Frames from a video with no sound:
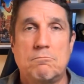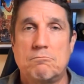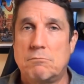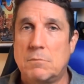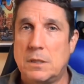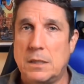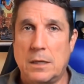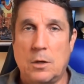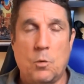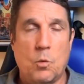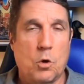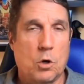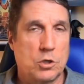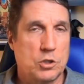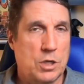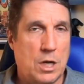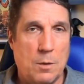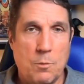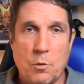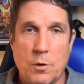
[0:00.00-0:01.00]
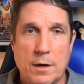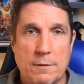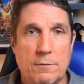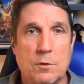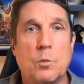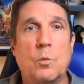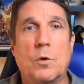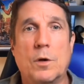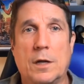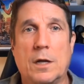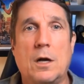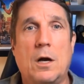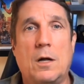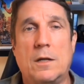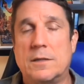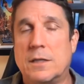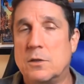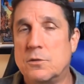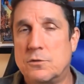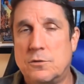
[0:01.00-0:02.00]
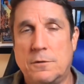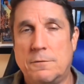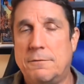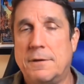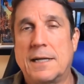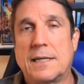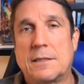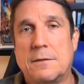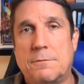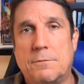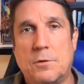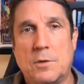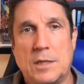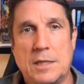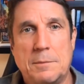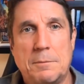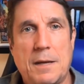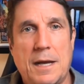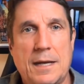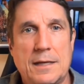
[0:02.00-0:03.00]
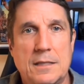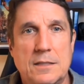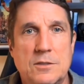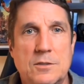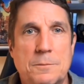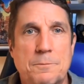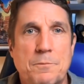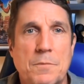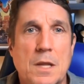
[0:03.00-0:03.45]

workshop, whatever you want to call it. Those are effective for lead magnets.